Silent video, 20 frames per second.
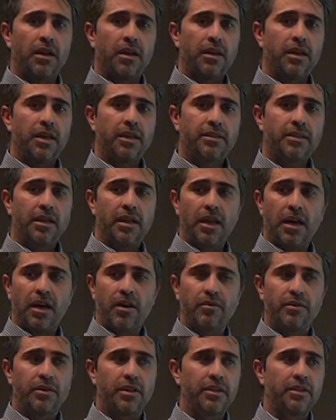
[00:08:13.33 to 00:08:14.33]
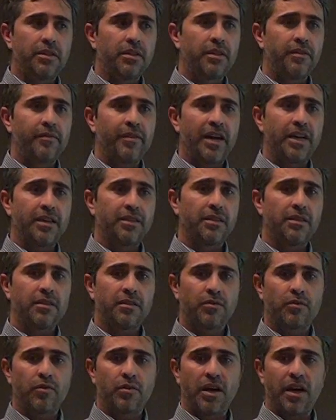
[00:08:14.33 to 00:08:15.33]
let's allow these devices
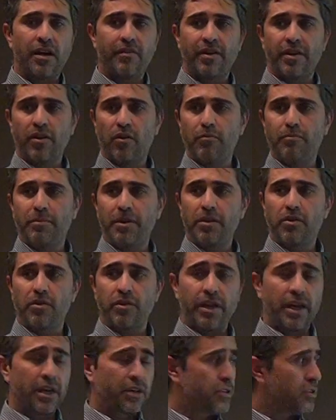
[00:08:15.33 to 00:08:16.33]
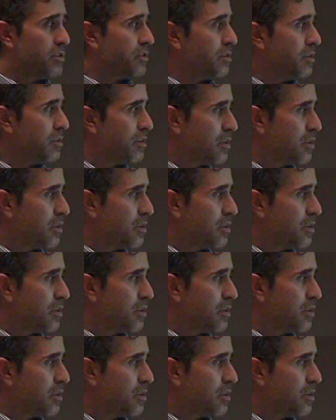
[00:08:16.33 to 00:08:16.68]
to have an open connection